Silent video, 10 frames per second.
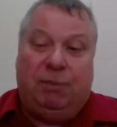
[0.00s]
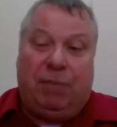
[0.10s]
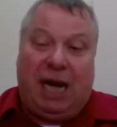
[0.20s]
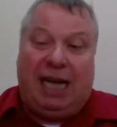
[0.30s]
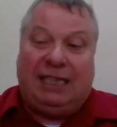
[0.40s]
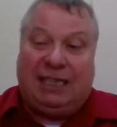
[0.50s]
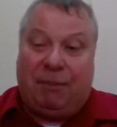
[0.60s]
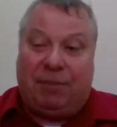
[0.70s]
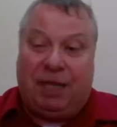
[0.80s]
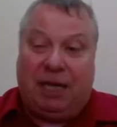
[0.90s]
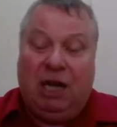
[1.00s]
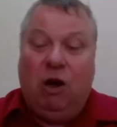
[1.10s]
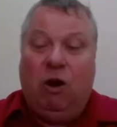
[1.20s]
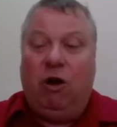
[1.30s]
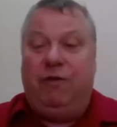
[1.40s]
to buy something.
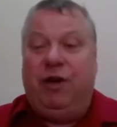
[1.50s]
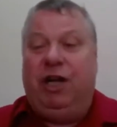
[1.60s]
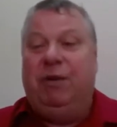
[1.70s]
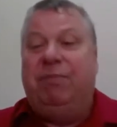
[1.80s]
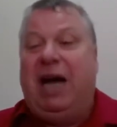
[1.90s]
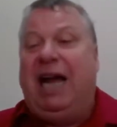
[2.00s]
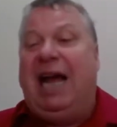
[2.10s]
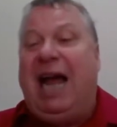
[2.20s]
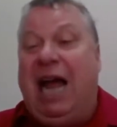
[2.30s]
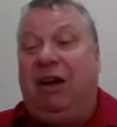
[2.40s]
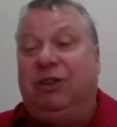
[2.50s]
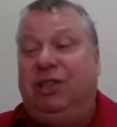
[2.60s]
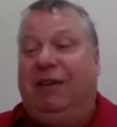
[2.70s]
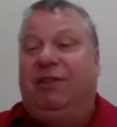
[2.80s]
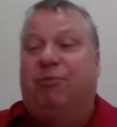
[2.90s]
Or if you're going to buy a
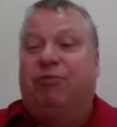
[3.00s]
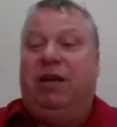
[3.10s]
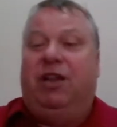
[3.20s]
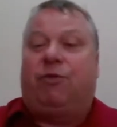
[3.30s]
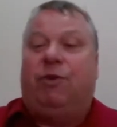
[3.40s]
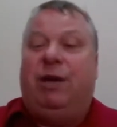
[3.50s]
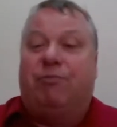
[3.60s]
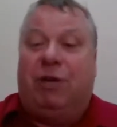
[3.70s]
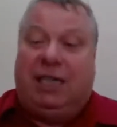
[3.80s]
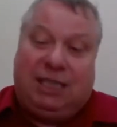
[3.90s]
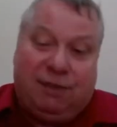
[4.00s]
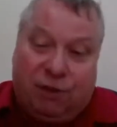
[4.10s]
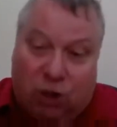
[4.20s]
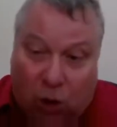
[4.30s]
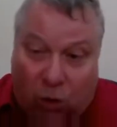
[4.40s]
house, you have to bring 3 bricks
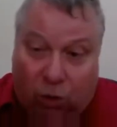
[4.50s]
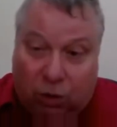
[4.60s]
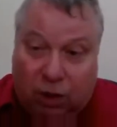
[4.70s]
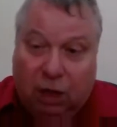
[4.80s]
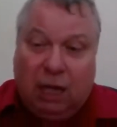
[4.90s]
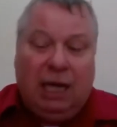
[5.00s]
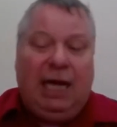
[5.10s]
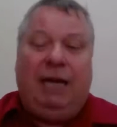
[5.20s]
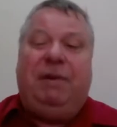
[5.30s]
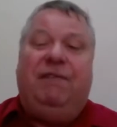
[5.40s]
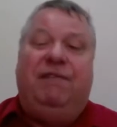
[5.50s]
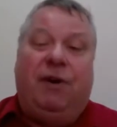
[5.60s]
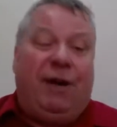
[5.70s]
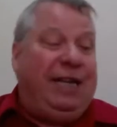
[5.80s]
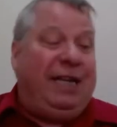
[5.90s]
of gold. It'd be
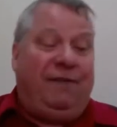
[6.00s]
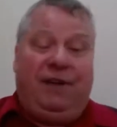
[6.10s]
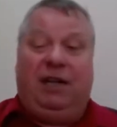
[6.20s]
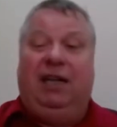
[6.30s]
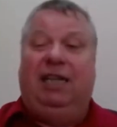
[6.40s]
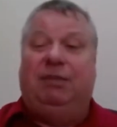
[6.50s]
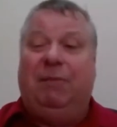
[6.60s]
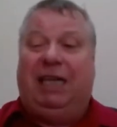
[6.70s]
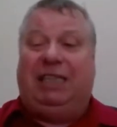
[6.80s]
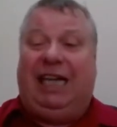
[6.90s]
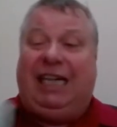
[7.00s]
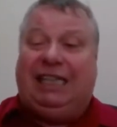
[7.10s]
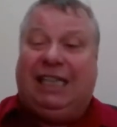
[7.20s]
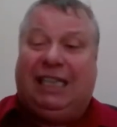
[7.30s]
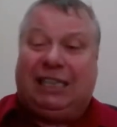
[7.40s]
very difficult. It's much
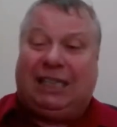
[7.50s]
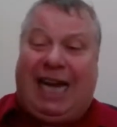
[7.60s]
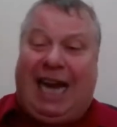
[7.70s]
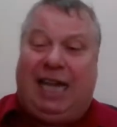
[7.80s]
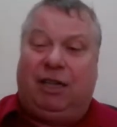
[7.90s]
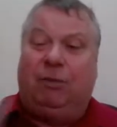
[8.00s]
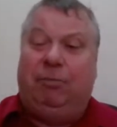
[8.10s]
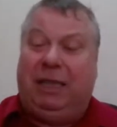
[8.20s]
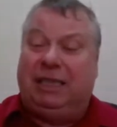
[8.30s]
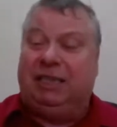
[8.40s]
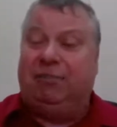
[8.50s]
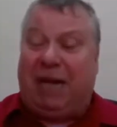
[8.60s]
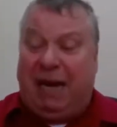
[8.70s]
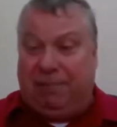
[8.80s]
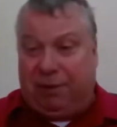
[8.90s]
easier to just handle bits of
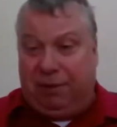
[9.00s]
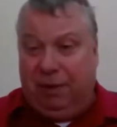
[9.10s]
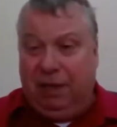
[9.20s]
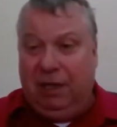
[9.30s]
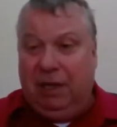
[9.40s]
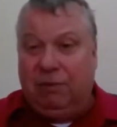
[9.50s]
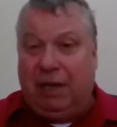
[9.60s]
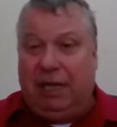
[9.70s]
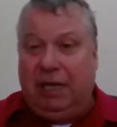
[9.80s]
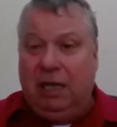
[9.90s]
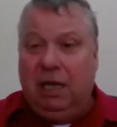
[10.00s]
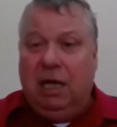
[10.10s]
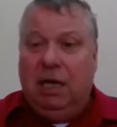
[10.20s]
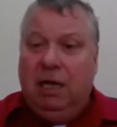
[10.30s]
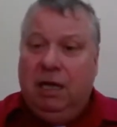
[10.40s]
paper, right?
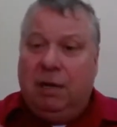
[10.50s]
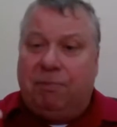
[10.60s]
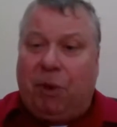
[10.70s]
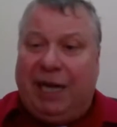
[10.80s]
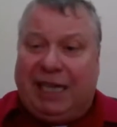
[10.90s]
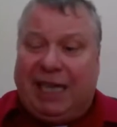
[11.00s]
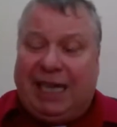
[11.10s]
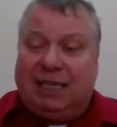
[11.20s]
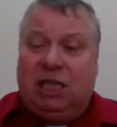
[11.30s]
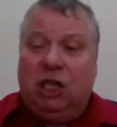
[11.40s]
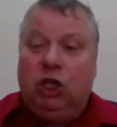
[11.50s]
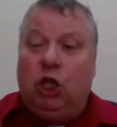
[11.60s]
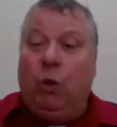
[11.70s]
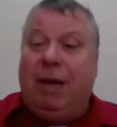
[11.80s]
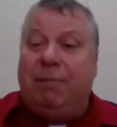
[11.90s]
The point is,
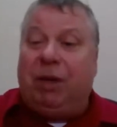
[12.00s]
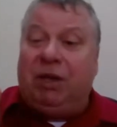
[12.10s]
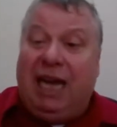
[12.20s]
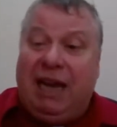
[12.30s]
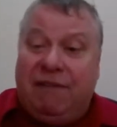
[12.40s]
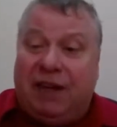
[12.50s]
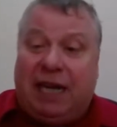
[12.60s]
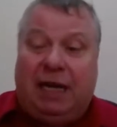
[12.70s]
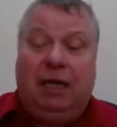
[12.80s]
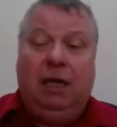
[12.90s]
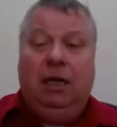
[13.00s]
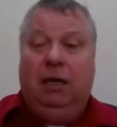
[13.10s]
do we believe in it?